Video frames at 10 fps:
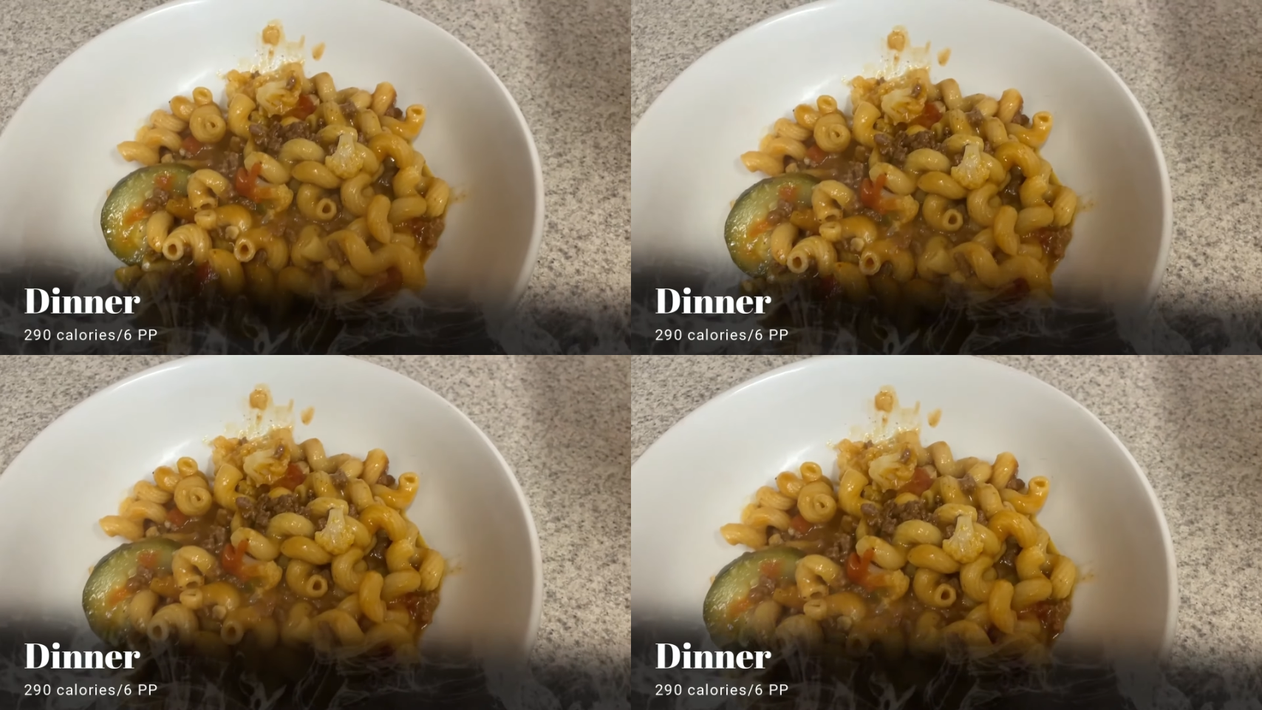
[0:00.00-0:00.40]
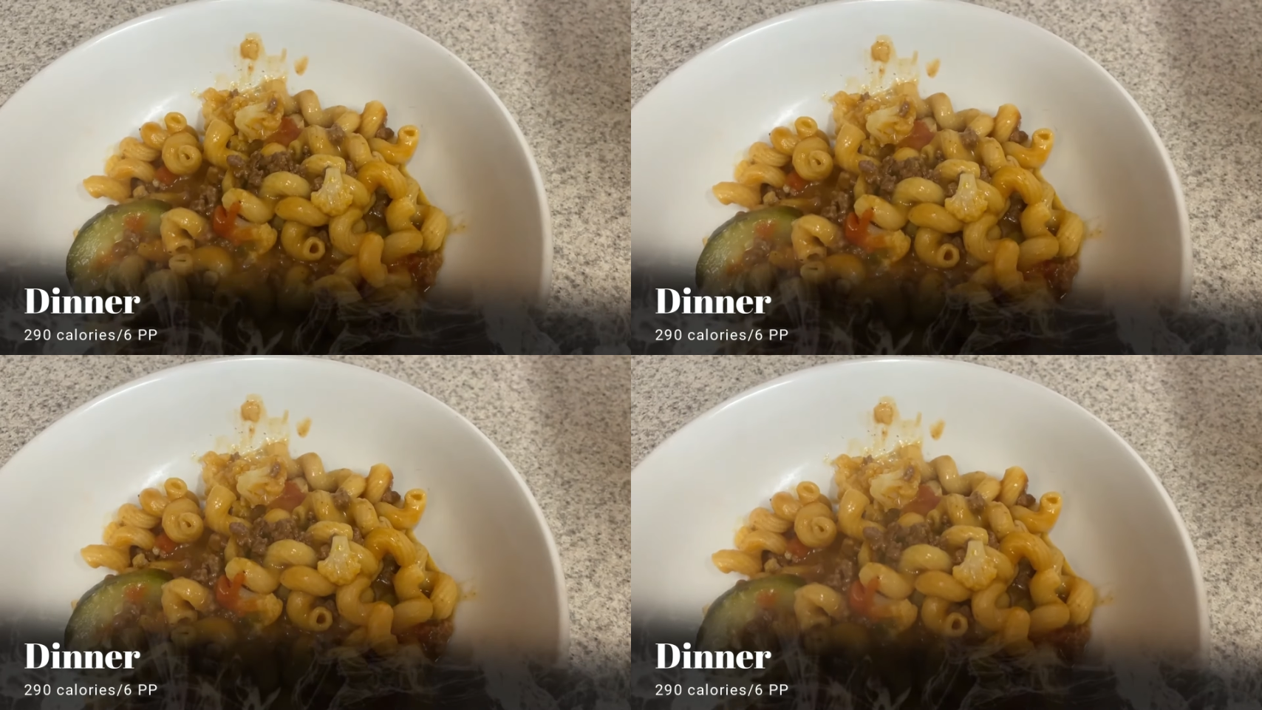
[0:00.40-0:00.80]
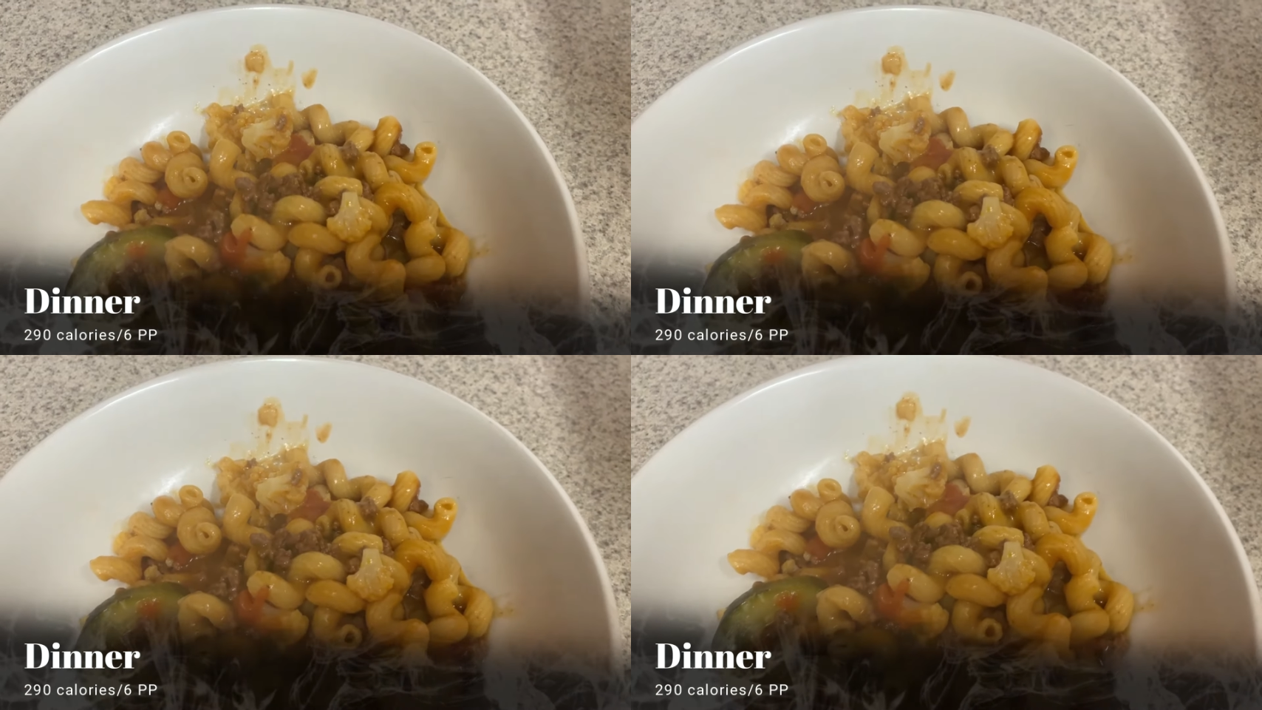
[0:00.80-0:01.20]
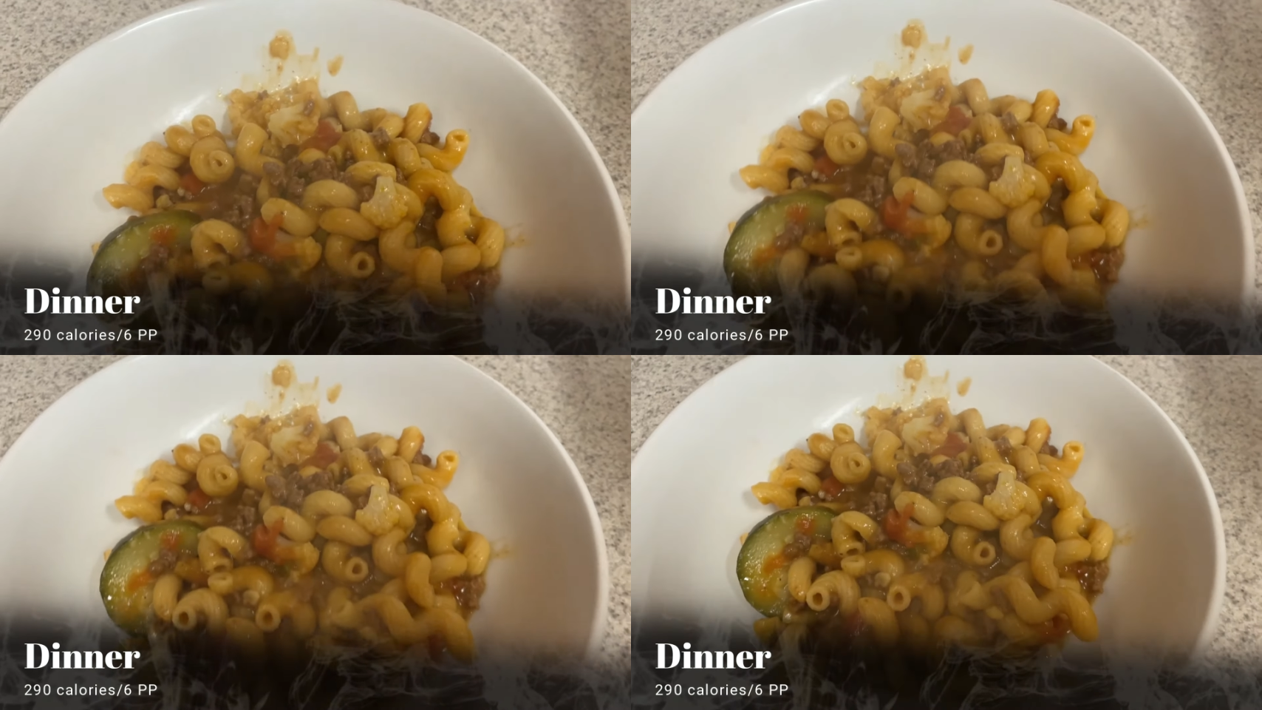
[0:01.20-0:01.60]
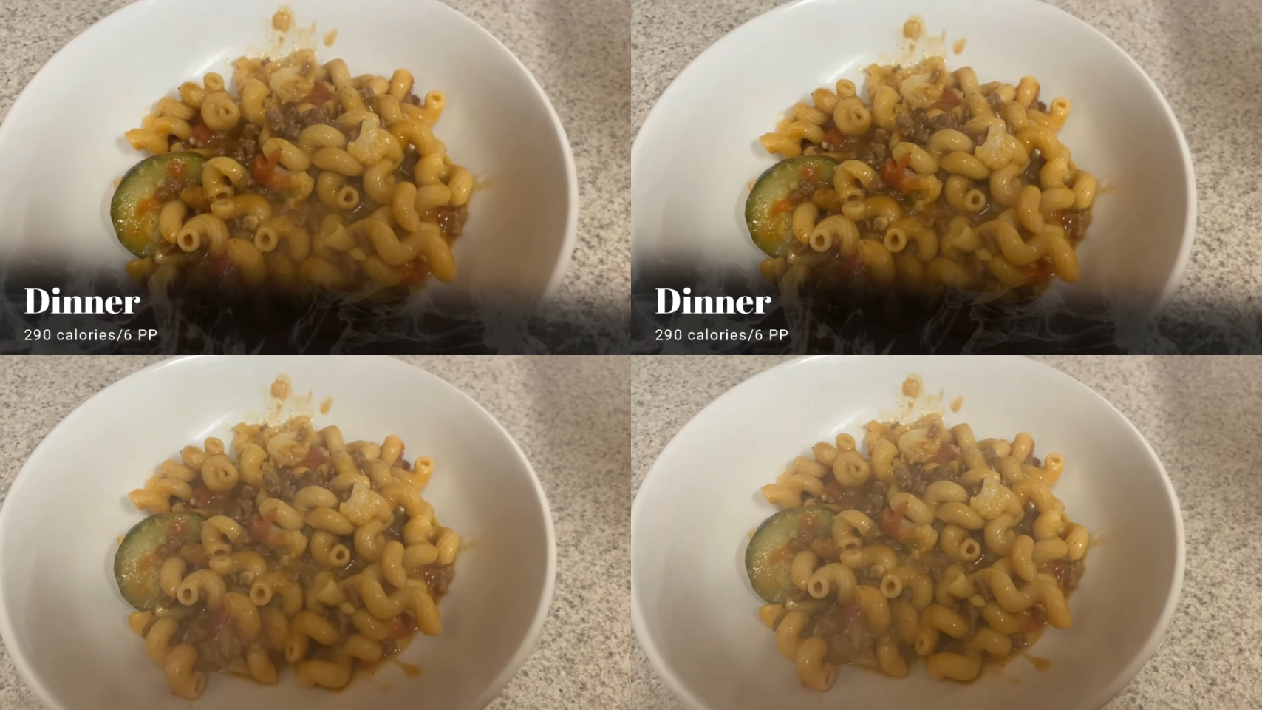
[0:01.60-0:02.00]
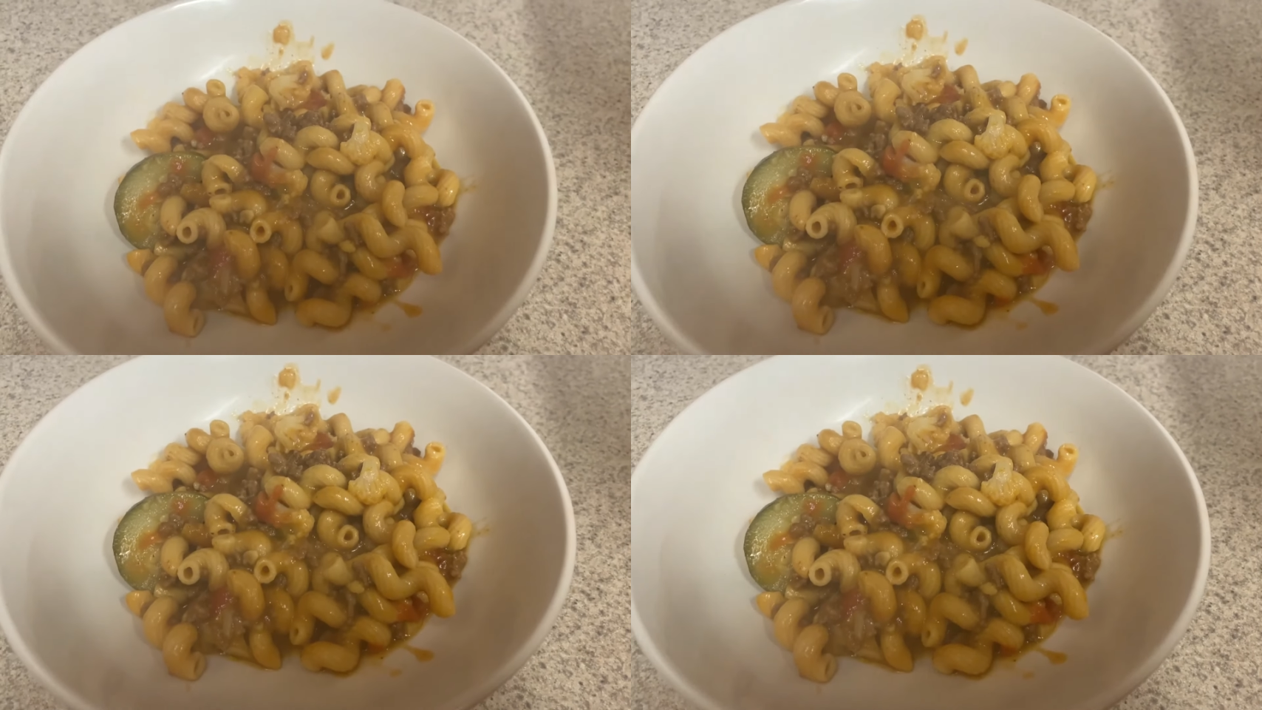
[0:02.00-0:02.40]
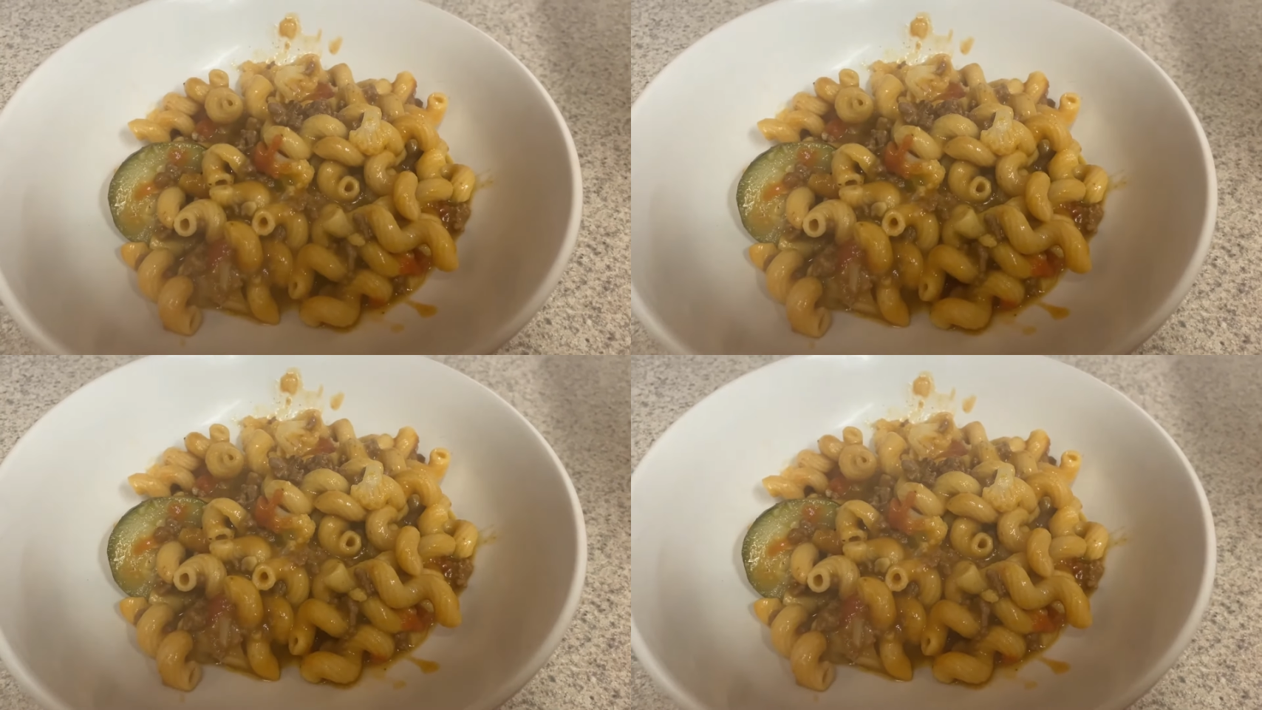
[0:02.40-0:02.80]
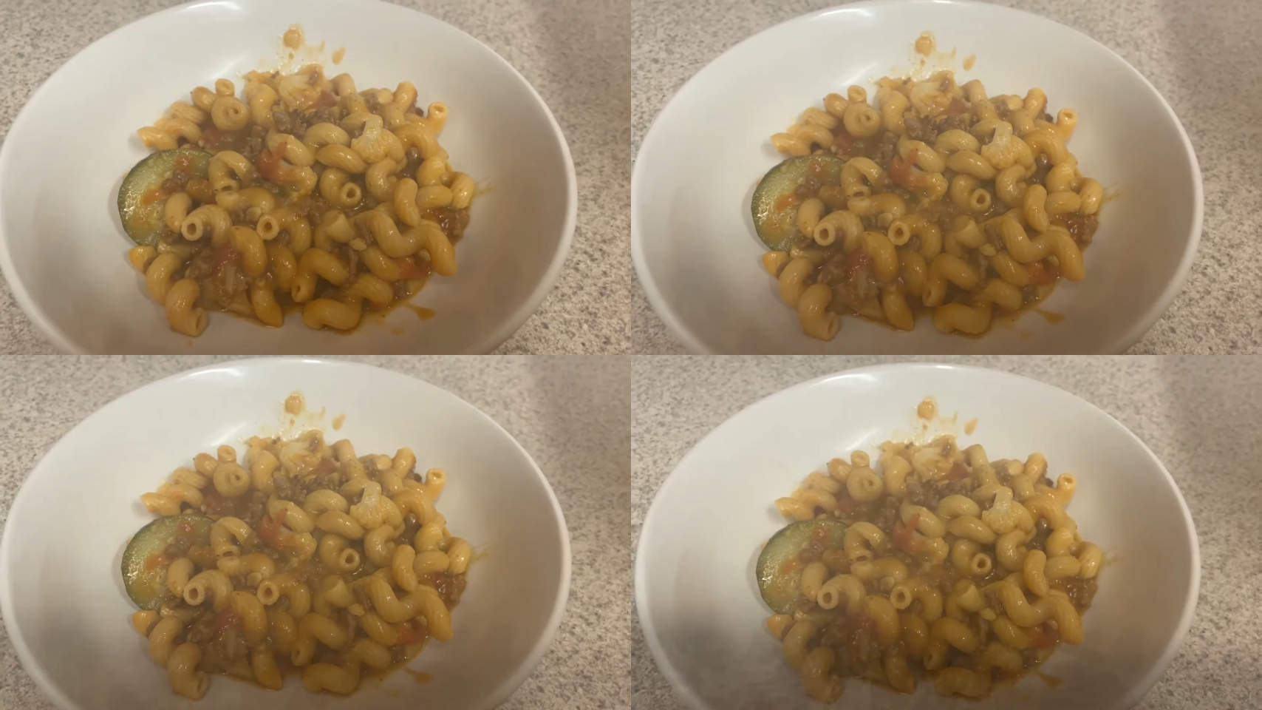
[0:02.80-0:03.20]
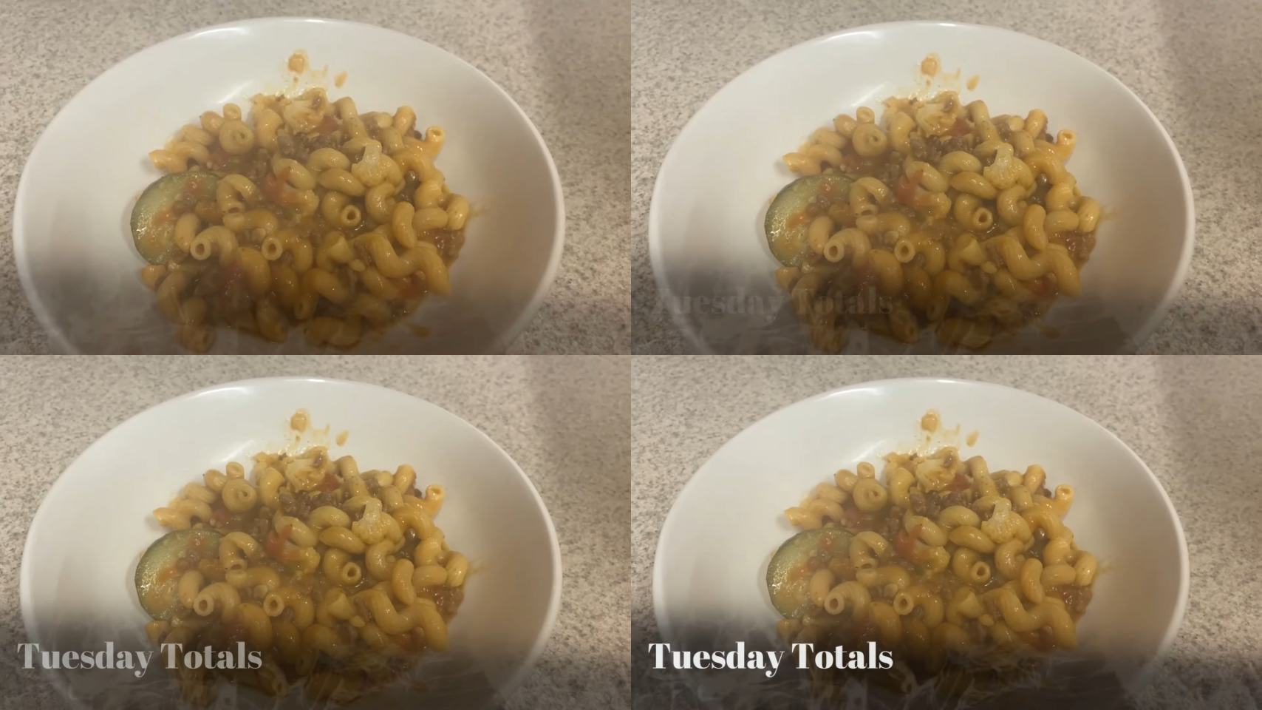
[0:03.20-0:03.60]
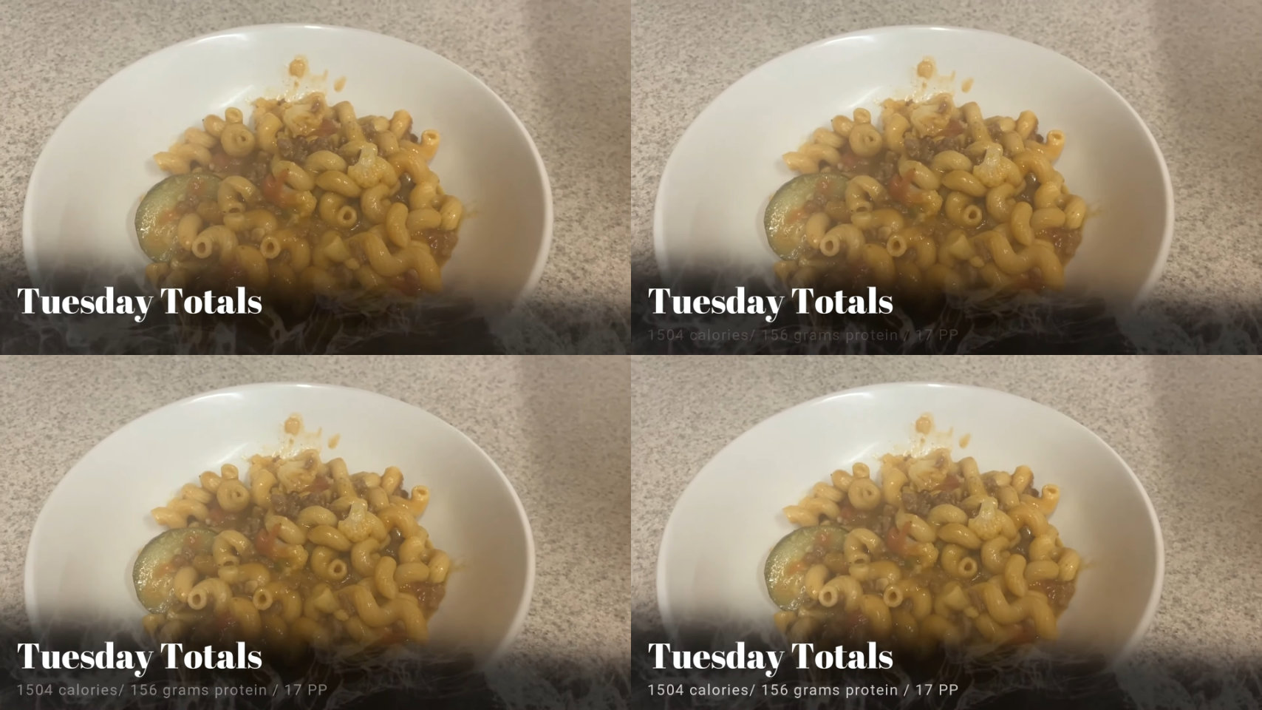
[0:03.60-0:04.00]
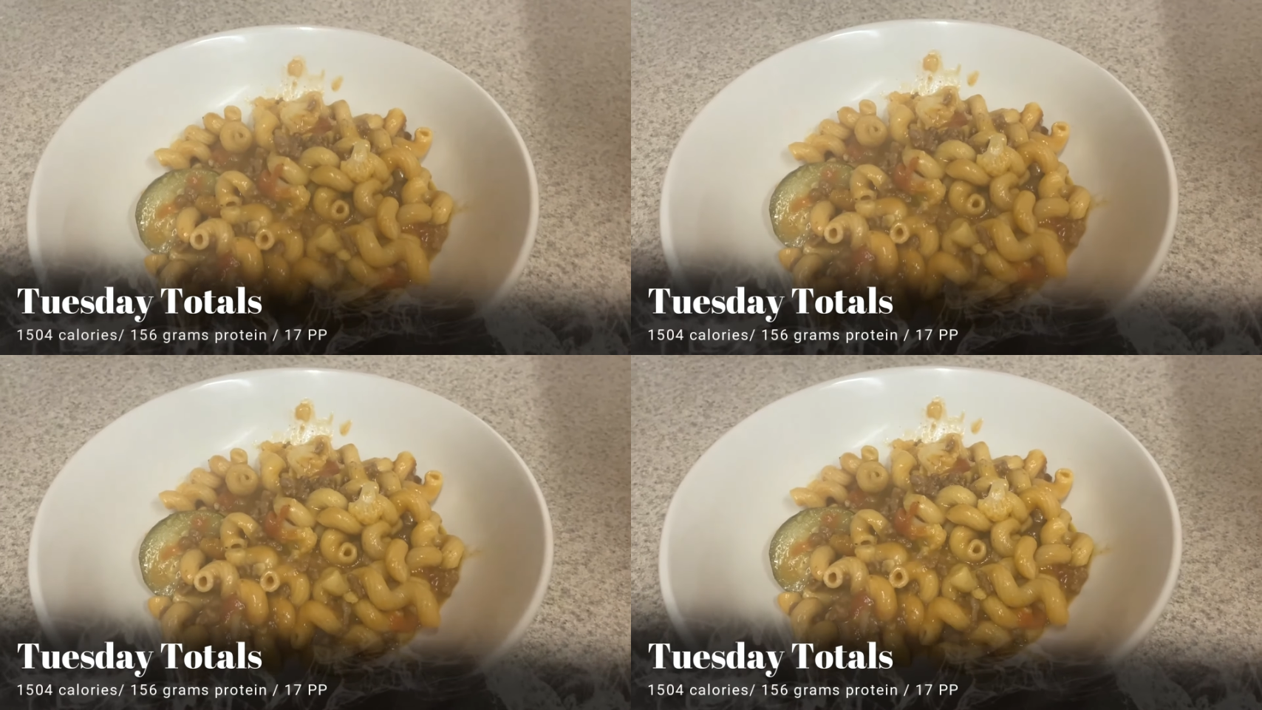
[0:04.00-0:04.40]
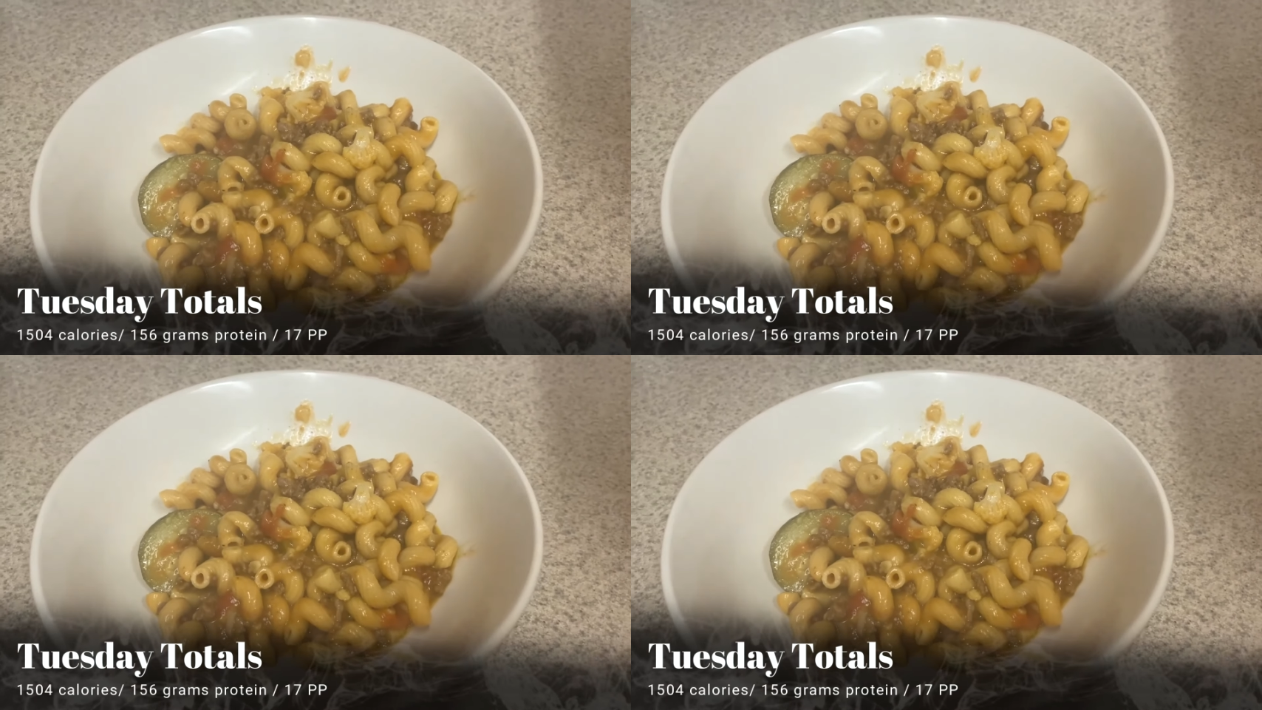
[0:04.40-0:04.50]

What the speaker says: (no speaker visible)